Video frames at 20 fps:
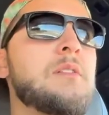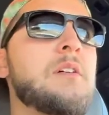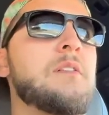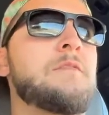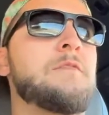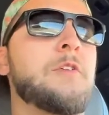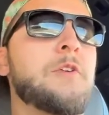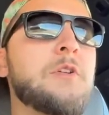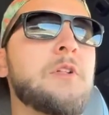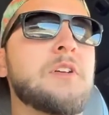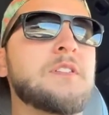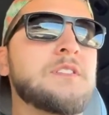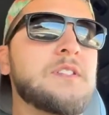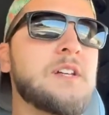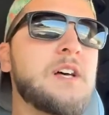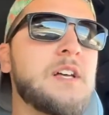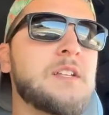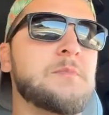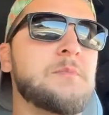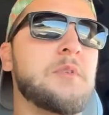Full
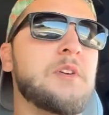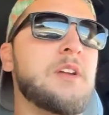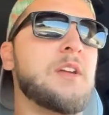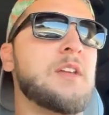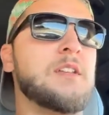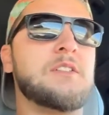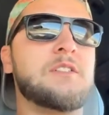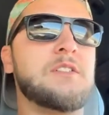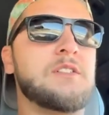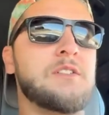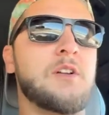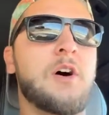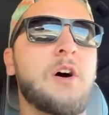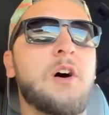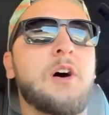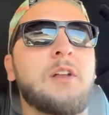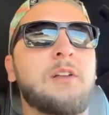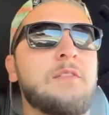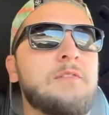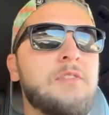exhaust brake, it's just
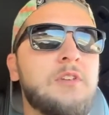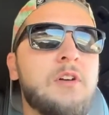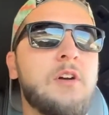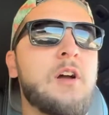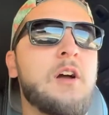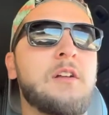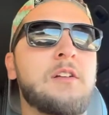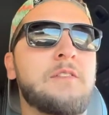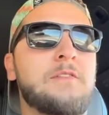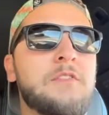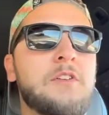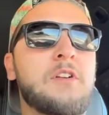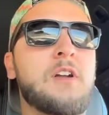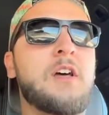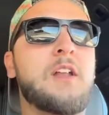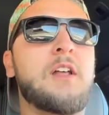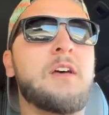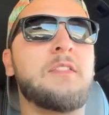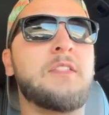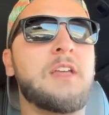on. If you're
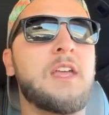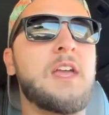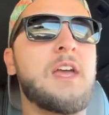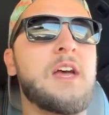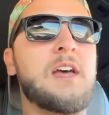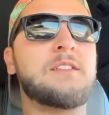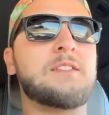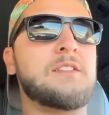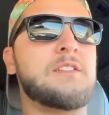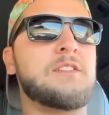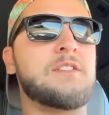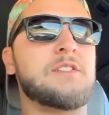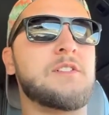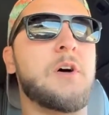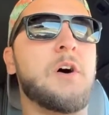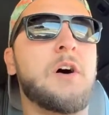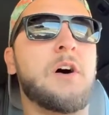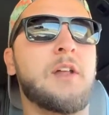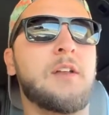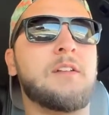not on the gas, it's just
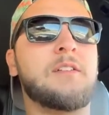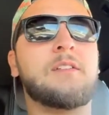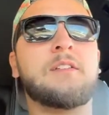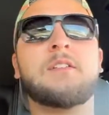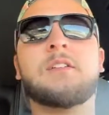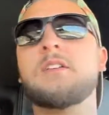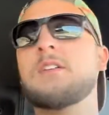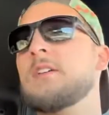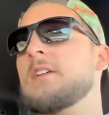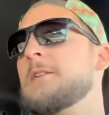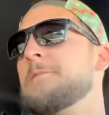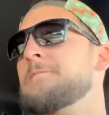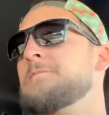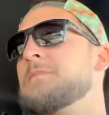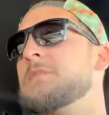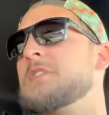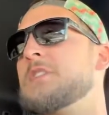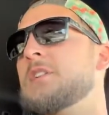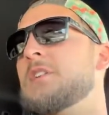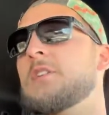
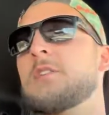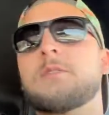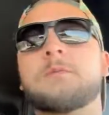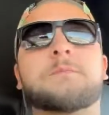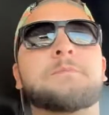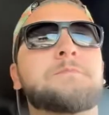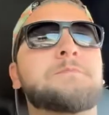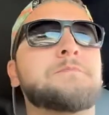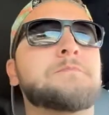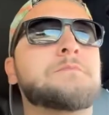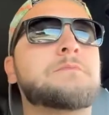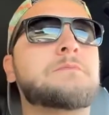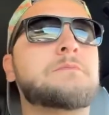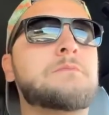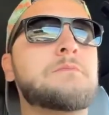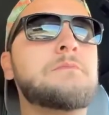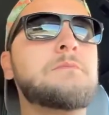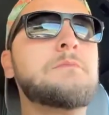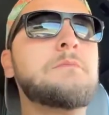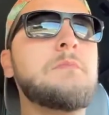on. So
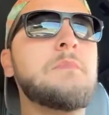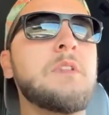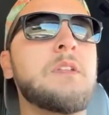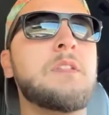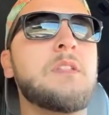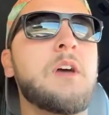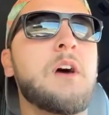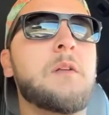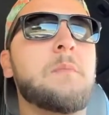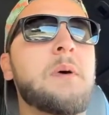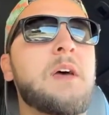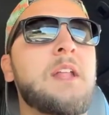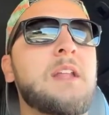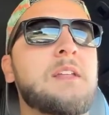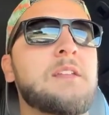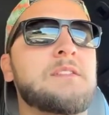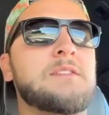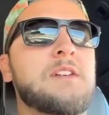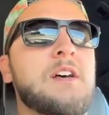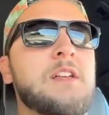the automatic
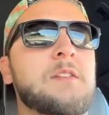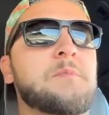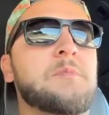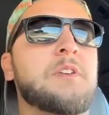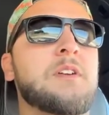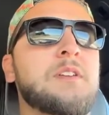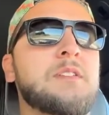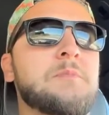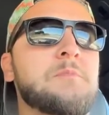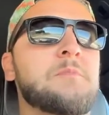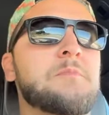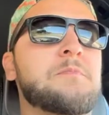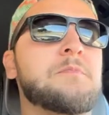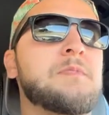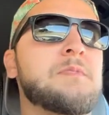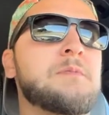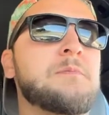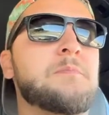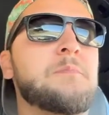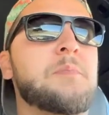exhaust brake is
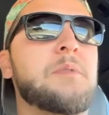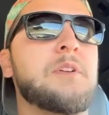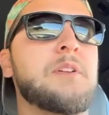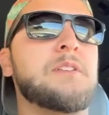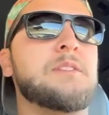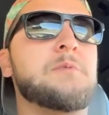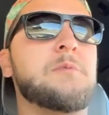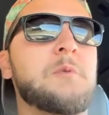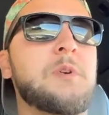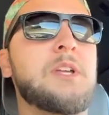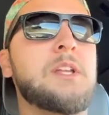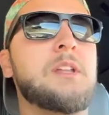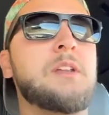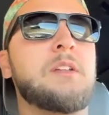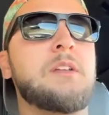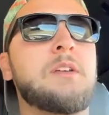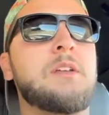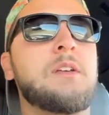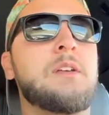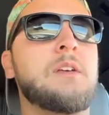pretty sweet.
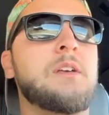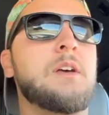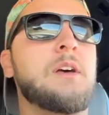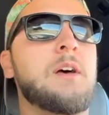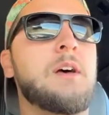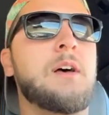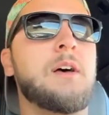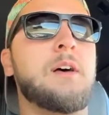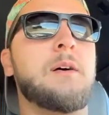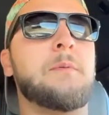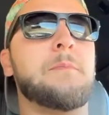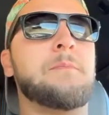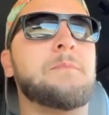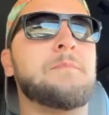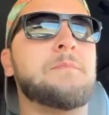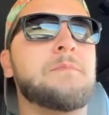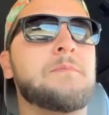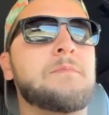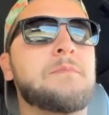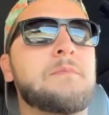
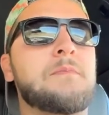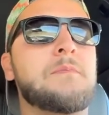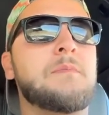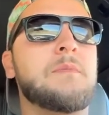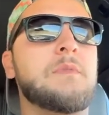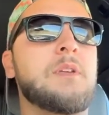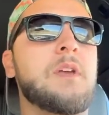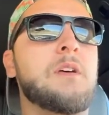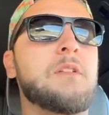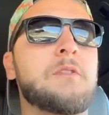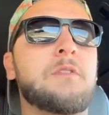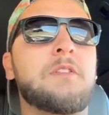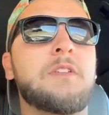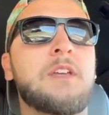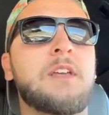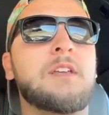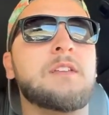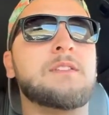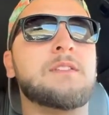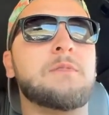The other
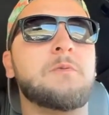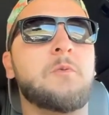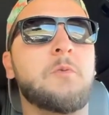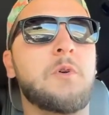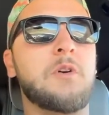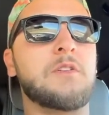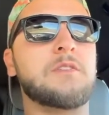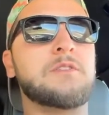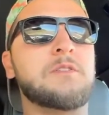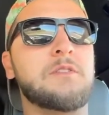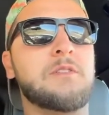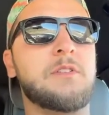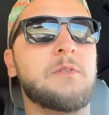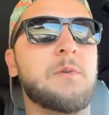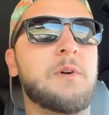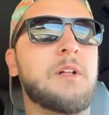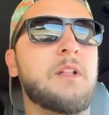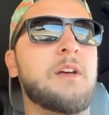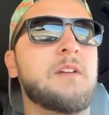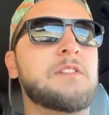thing is it works really
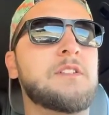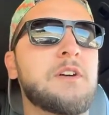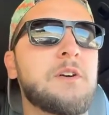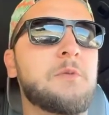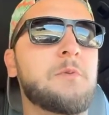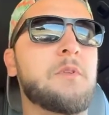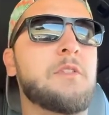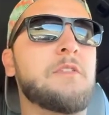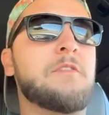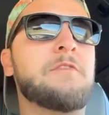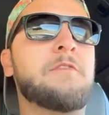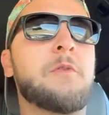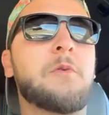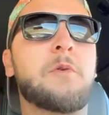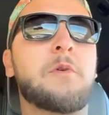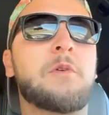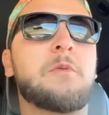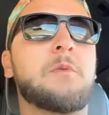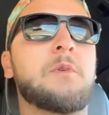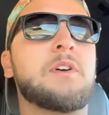well. I towed with a
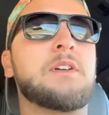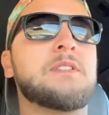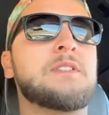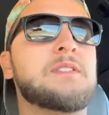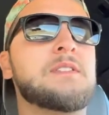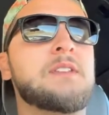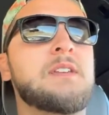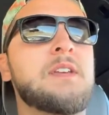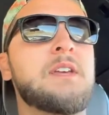Ford once.